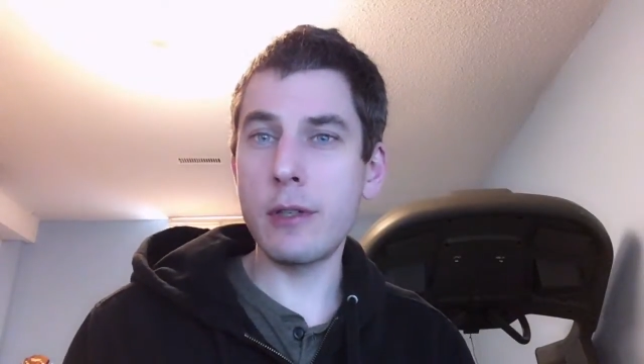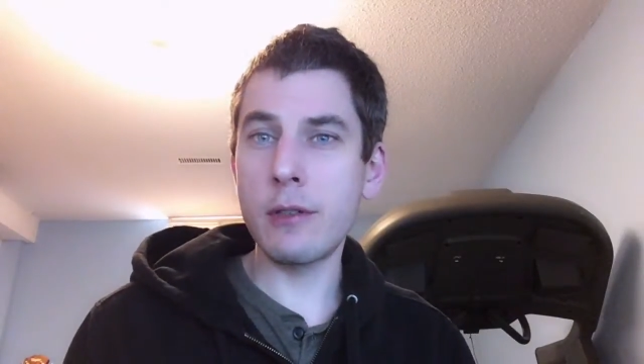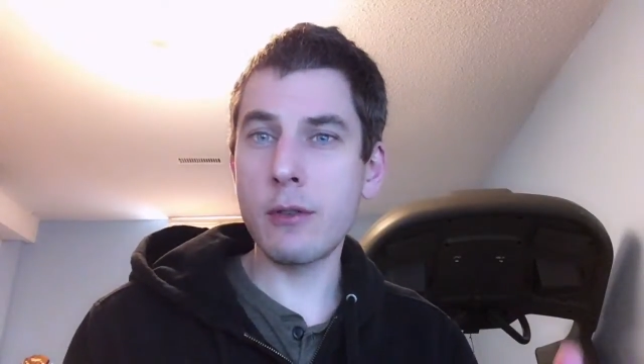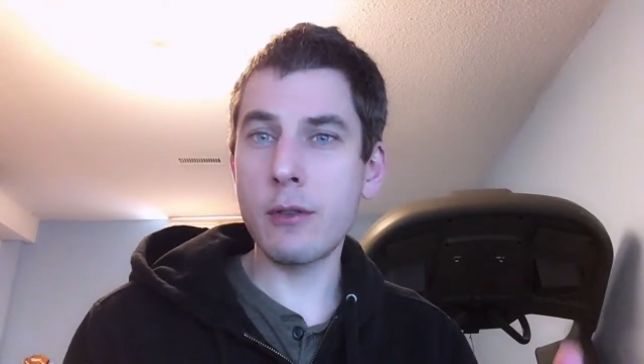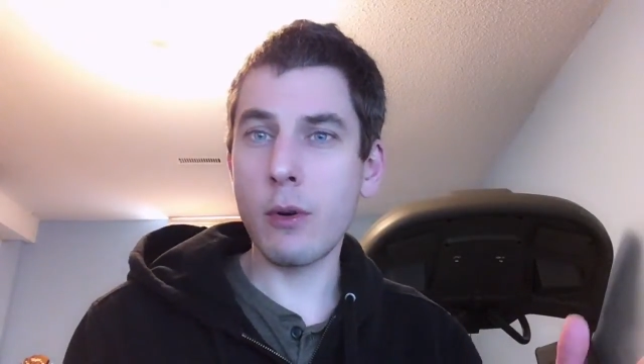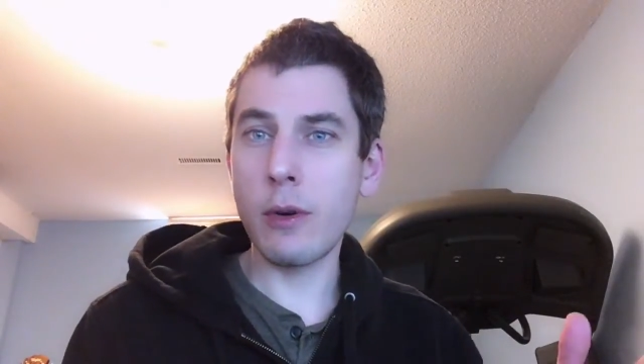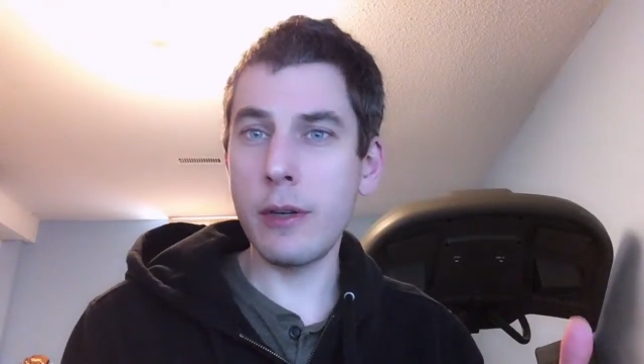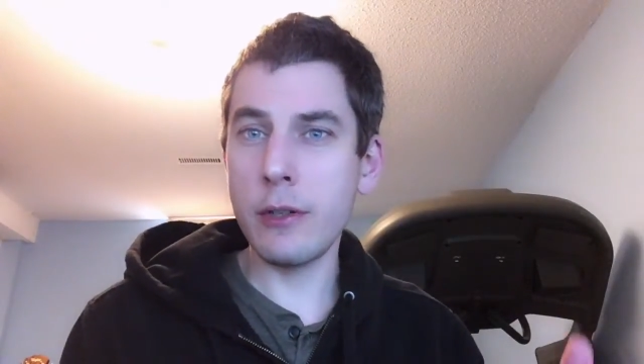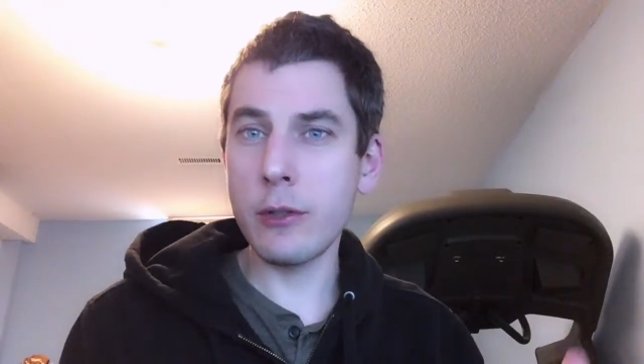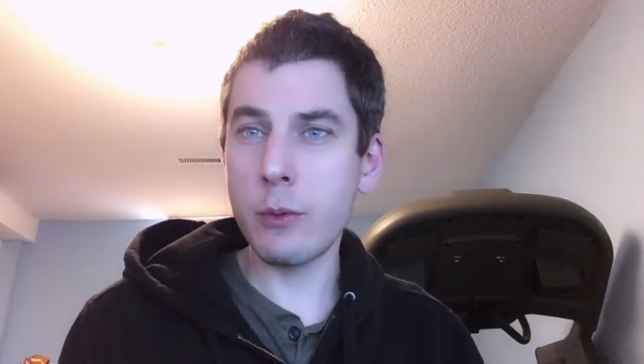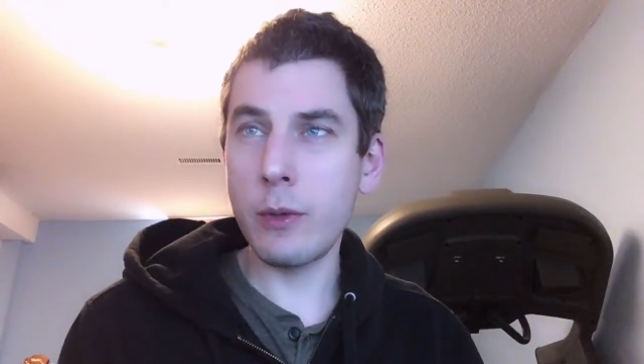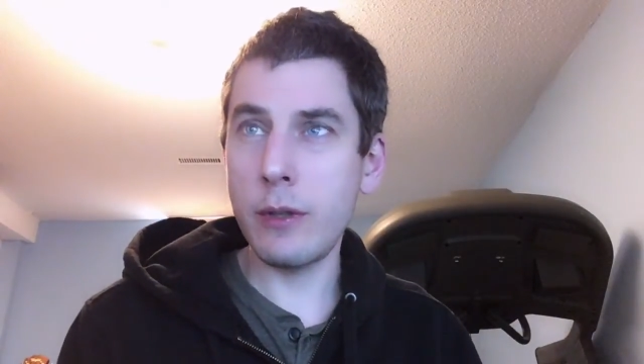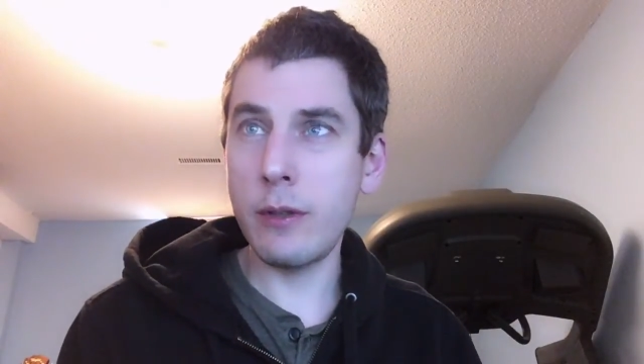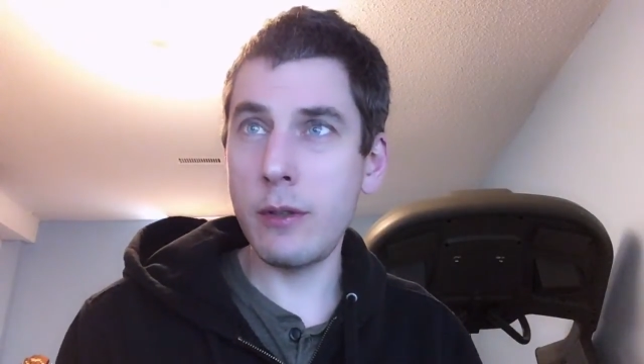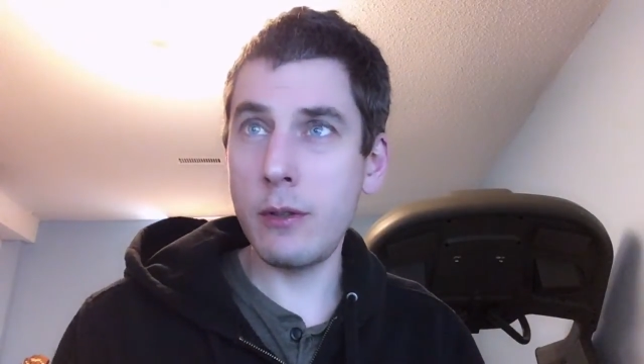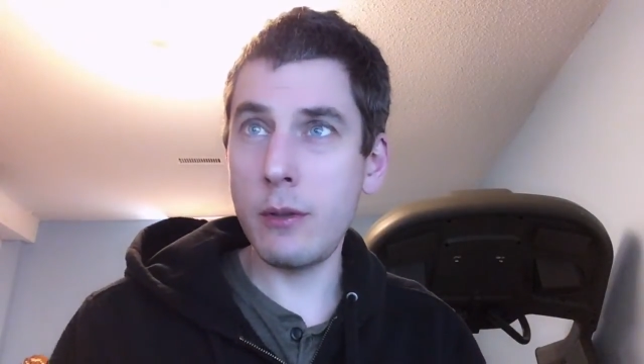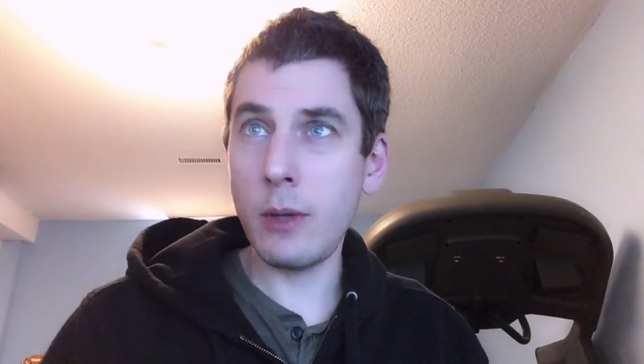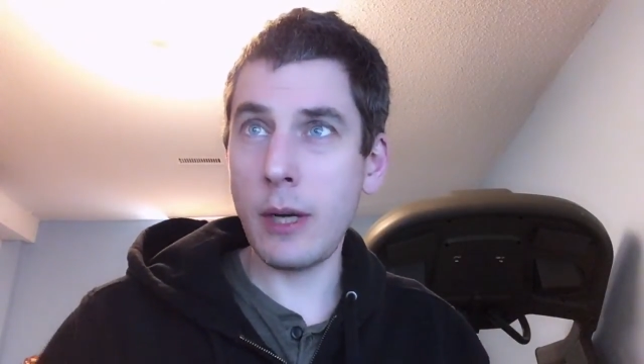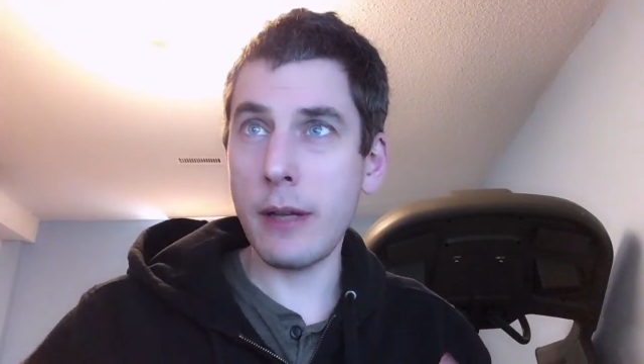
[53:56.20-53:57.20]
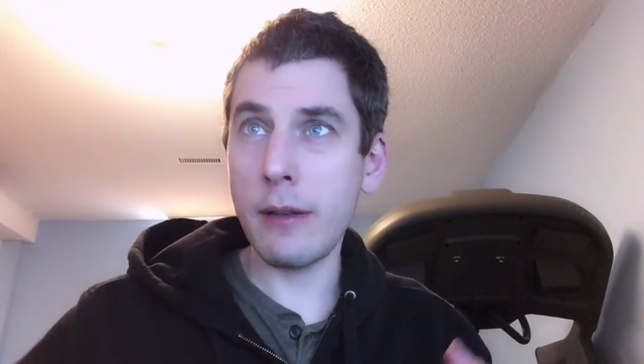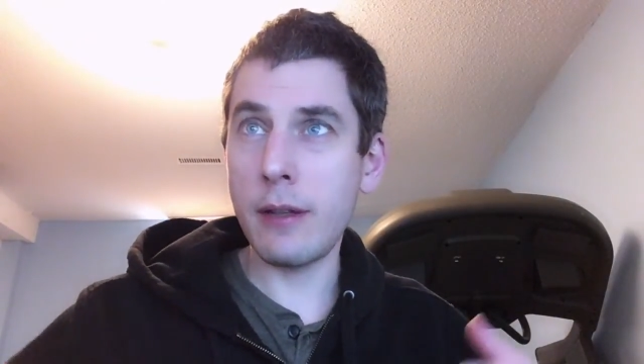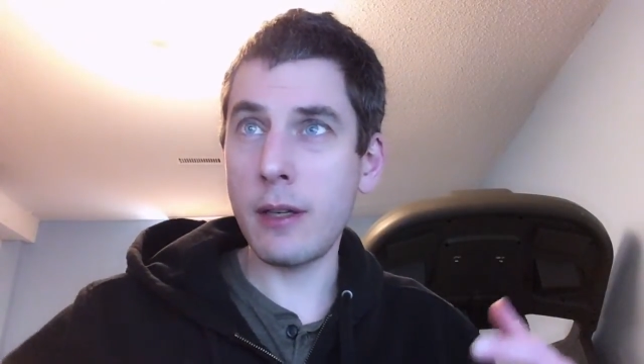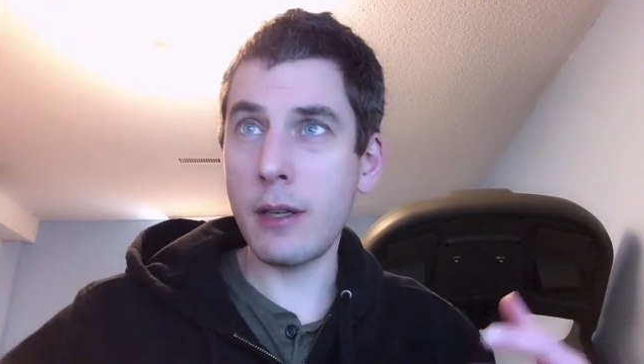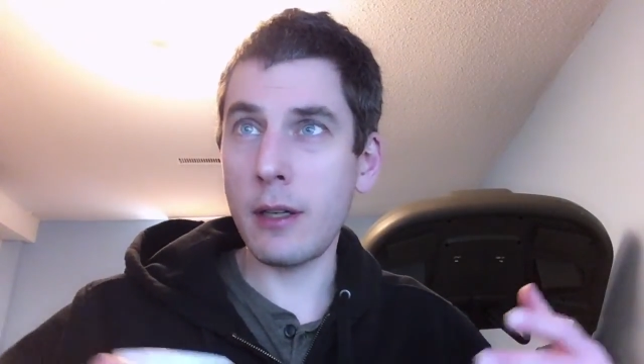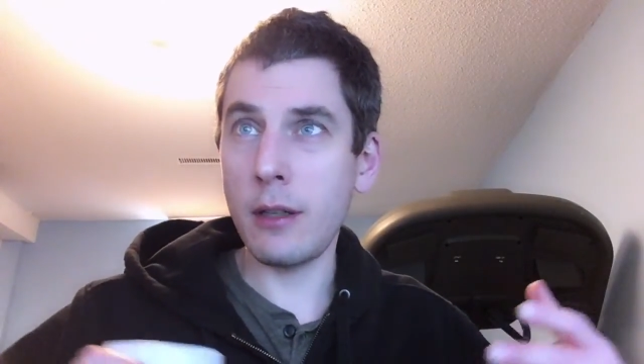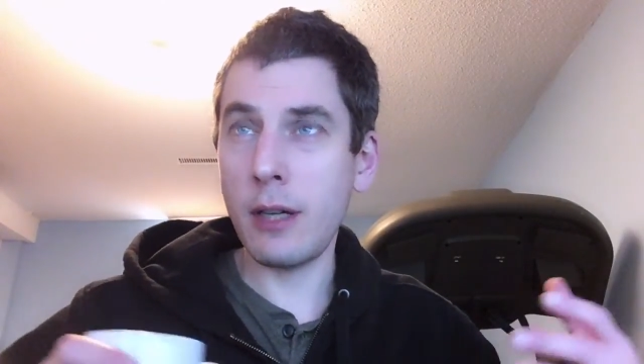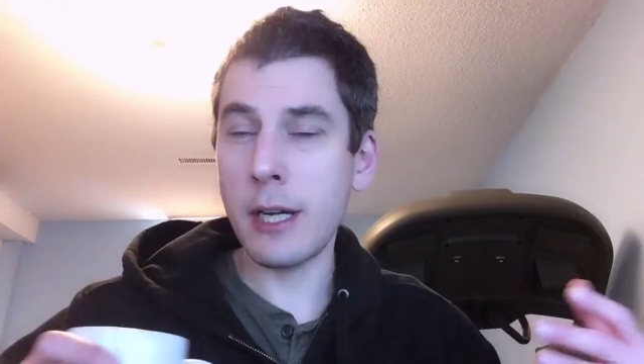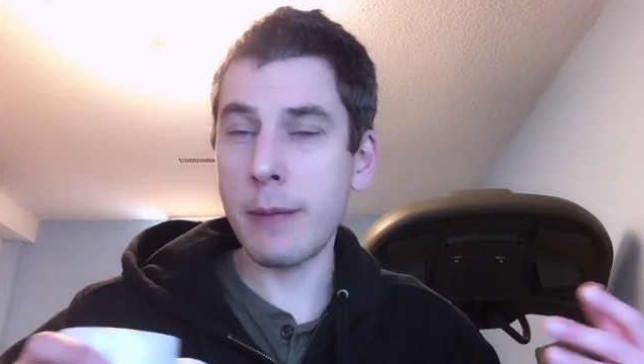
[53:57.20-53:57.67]
tutorials with you. I
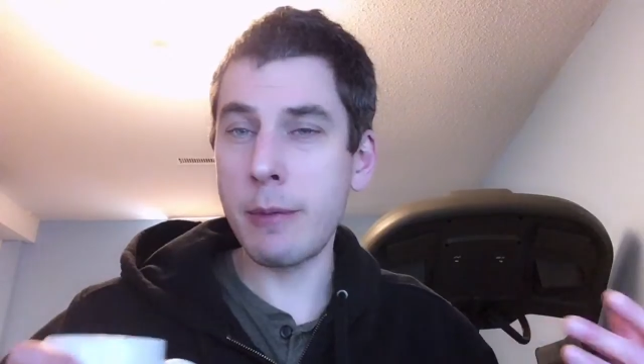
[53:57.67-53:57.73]
think a lot